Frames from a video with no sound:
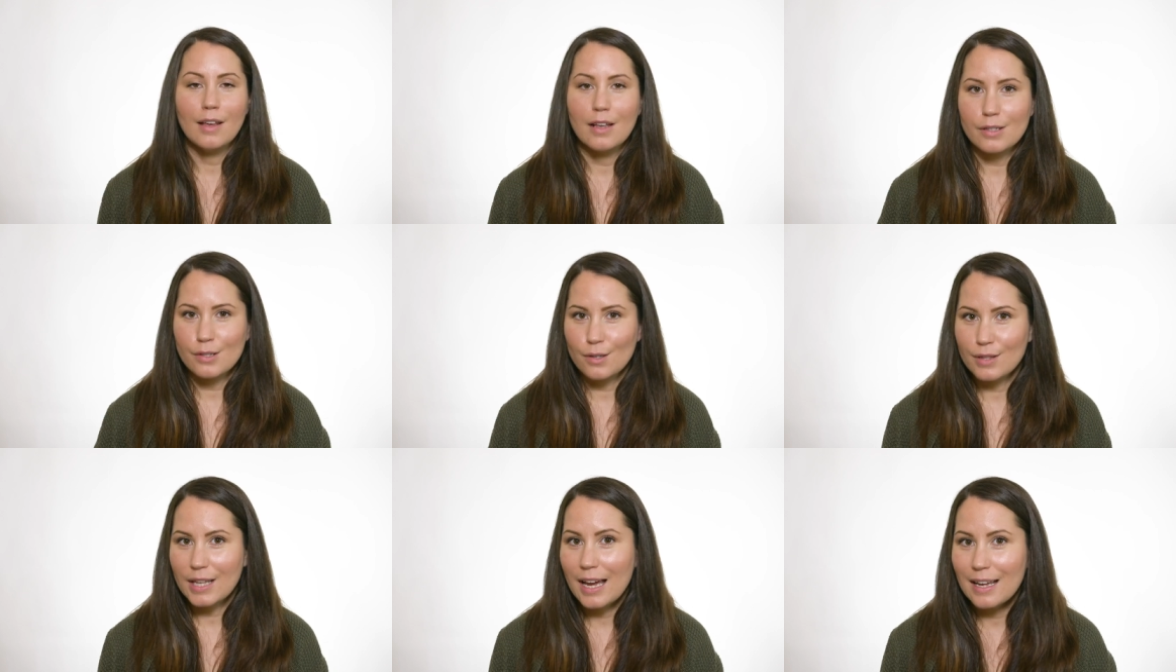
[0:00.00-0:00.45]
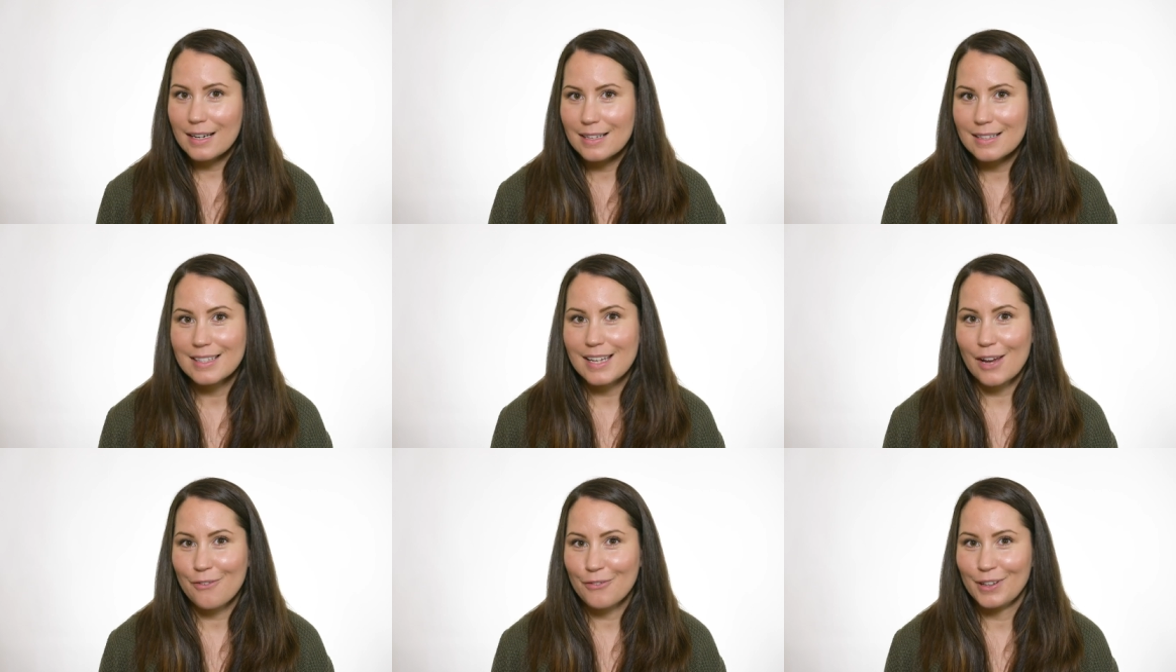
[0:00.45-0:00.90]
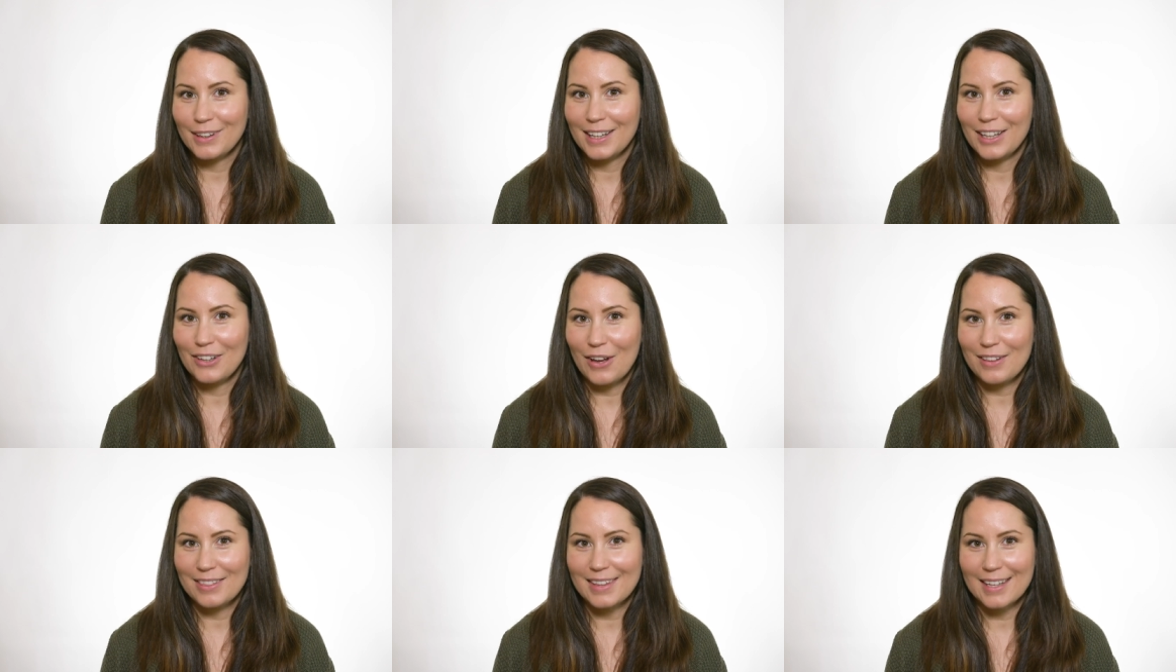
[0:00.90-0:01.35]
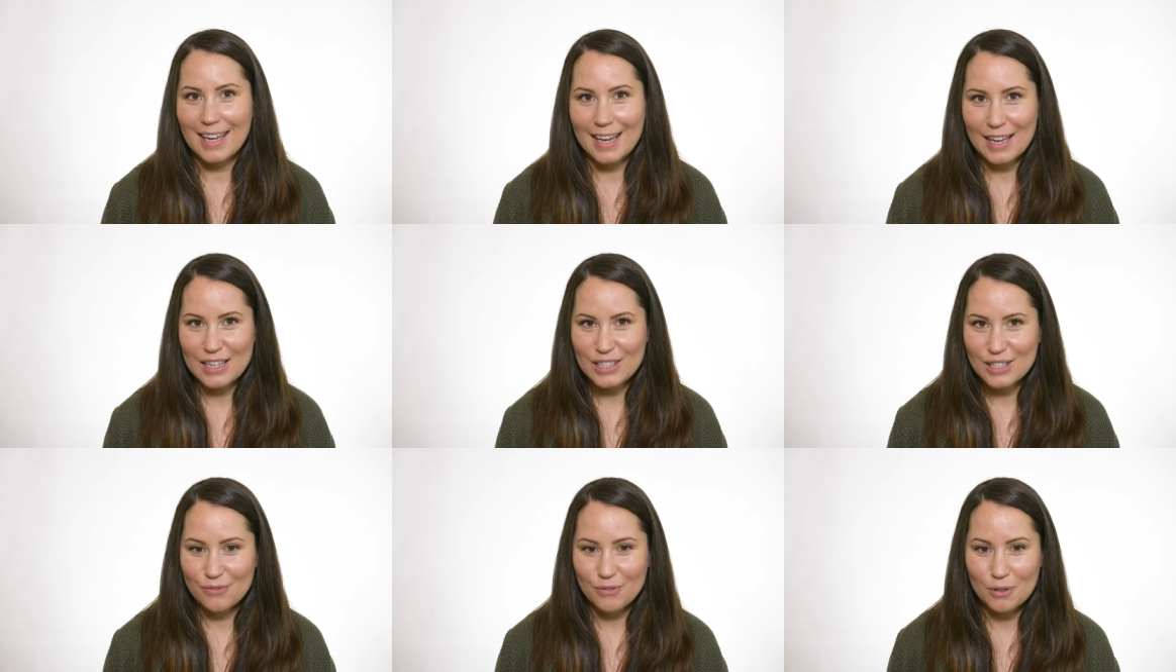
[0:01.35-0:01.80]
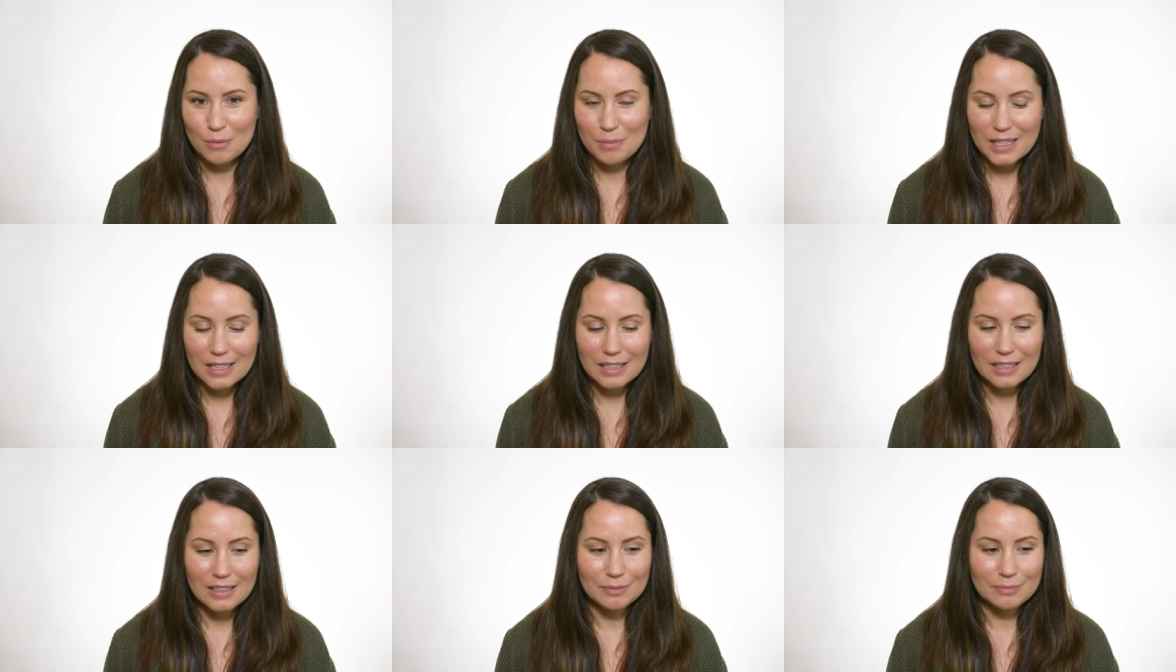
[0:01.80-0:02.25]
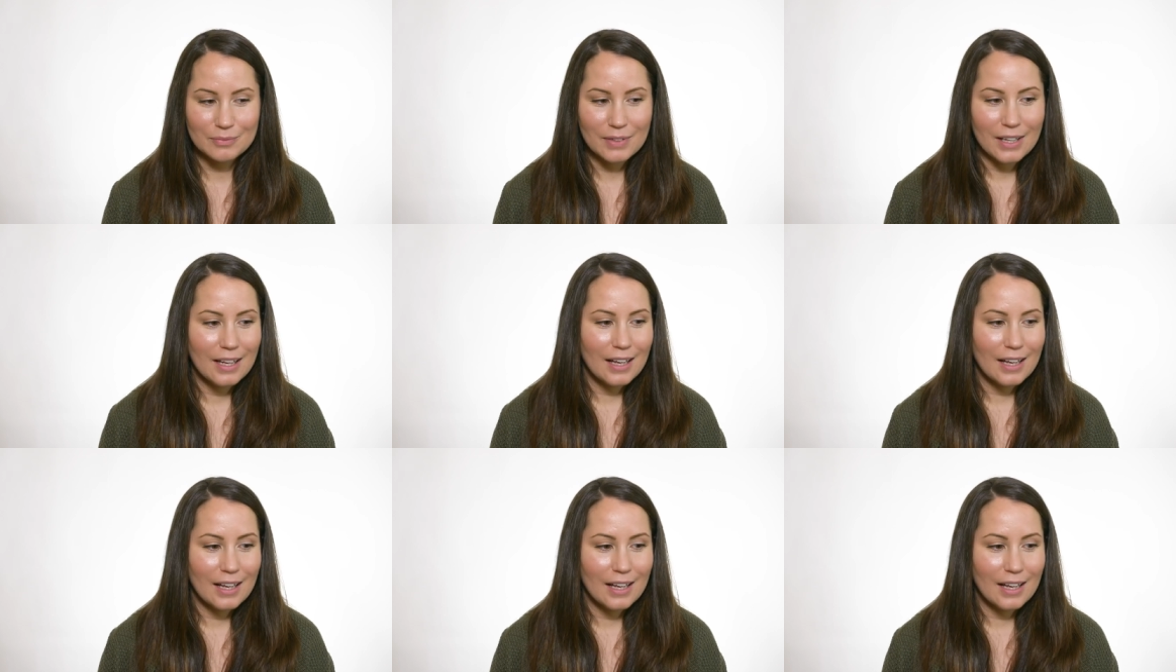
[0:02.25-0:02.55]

So that is definitely not the case for me.